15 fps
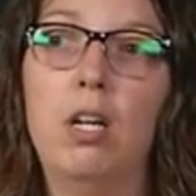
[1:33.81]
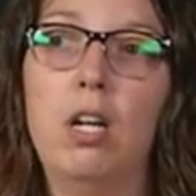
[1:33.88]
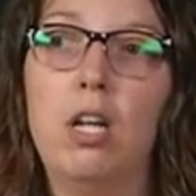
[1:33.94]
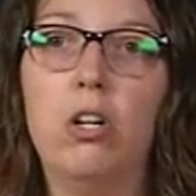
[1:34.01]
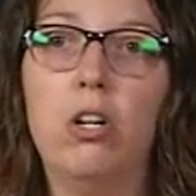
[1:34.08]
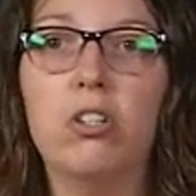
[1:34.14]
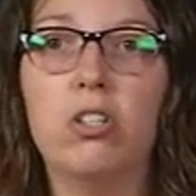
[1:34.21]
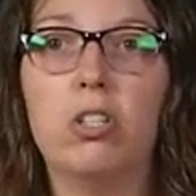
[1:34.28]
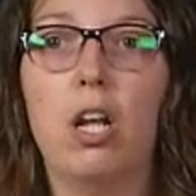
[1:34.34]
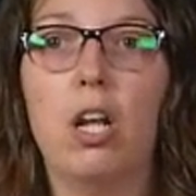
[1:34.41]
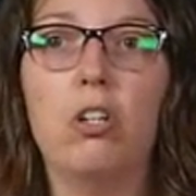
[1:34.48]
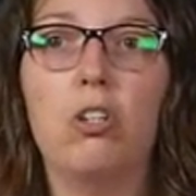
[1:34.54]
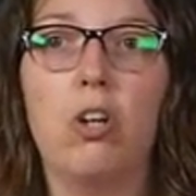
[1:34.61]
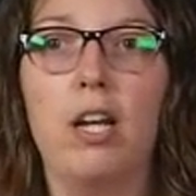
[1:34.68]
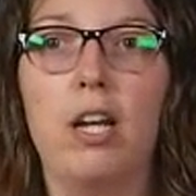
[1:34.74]
And you're just going
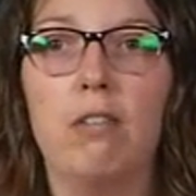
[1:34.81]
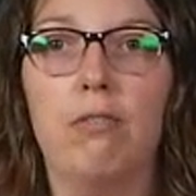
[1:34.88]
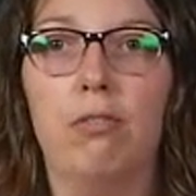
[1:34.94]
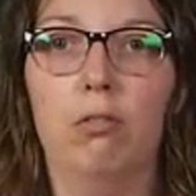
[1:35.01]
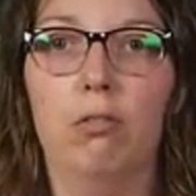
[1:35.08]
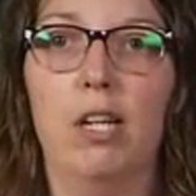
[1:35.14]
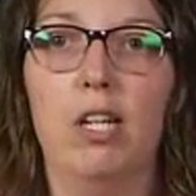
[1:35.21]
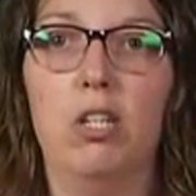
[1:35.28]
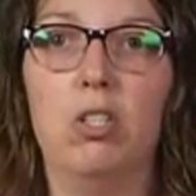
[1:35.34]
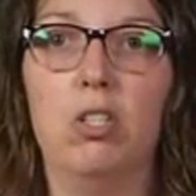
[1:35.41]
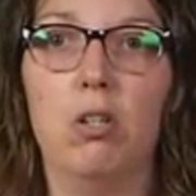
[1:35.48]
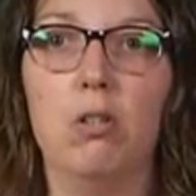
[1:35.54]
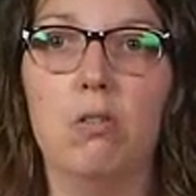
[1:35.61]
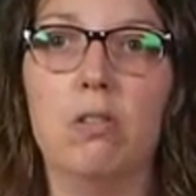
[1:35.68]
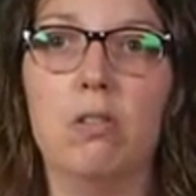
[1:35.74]
to try different
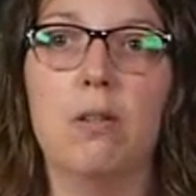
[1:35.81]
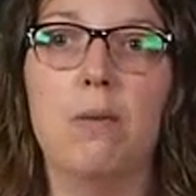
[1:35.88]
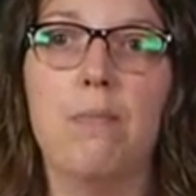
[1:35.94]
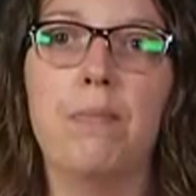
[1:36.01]
ratios.